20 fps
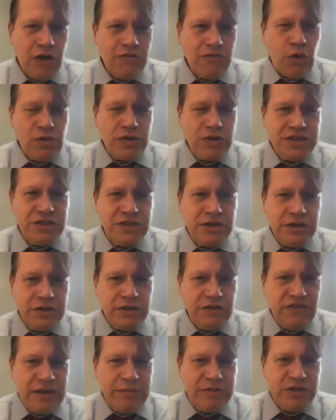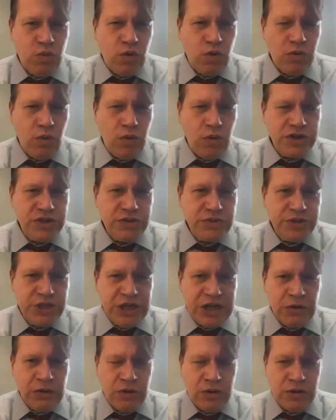Of course, the famous World War II
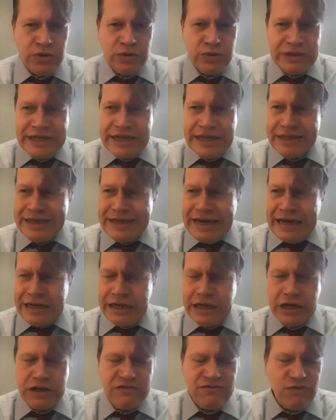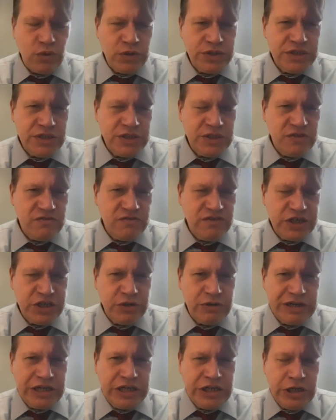general who had led the Allied forces to
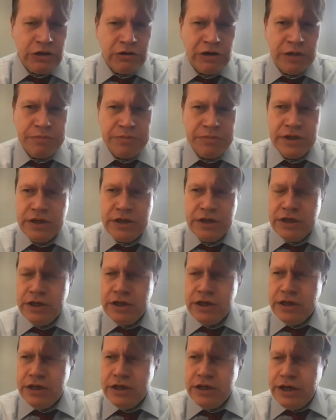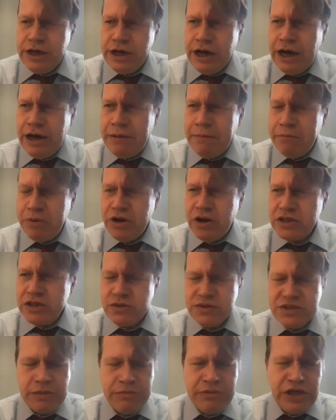victory in Europe, but
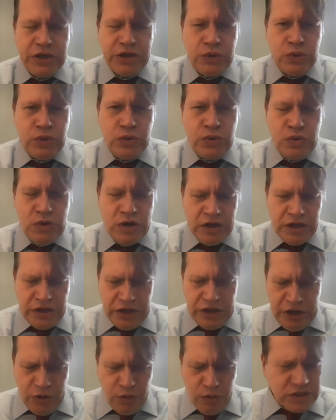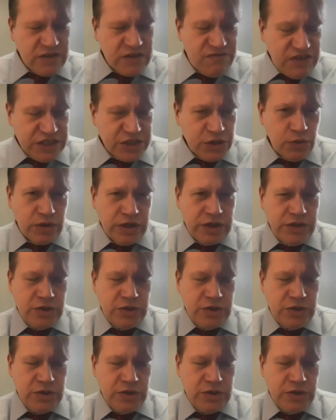also somebody who was a fiscal